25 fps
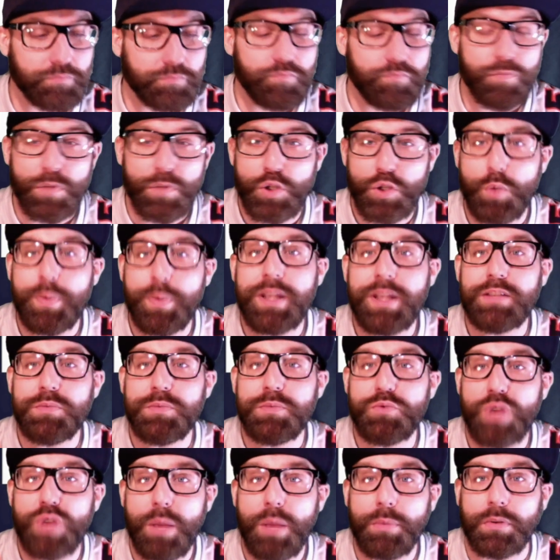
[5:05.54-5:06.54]
you'll be in some
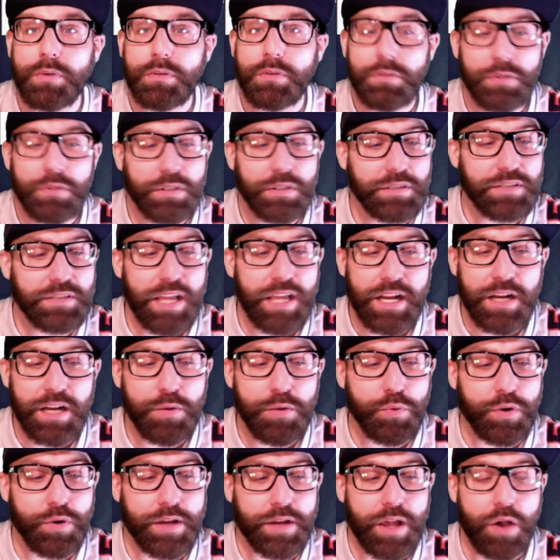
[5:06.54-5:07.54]
trouble. It's not going
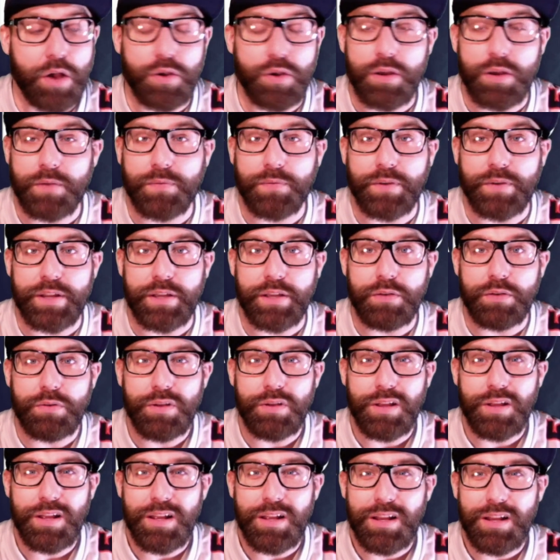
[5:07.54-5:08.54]
to work out good for you.
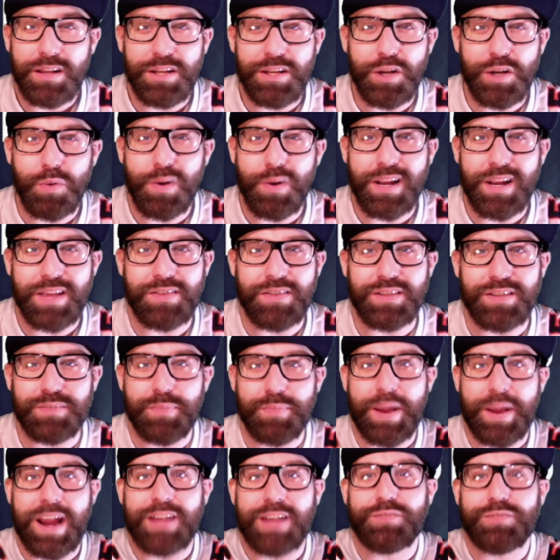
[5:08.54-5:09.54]
You don't want to get this
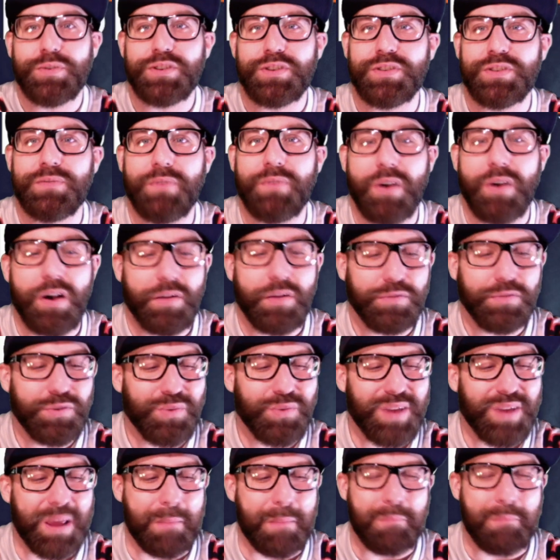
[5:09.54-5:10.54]
pass rush involved. You don't
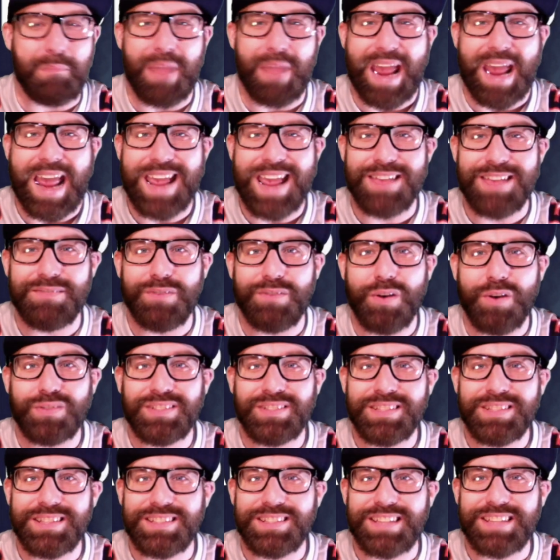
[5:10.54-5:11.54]
want to get Mack involved
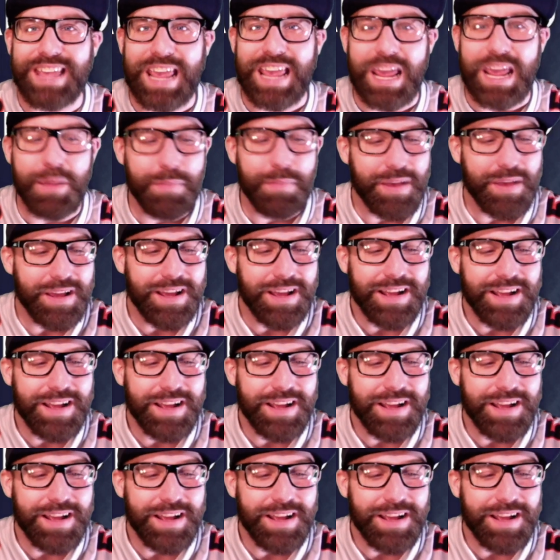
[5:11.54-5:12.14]
in this game.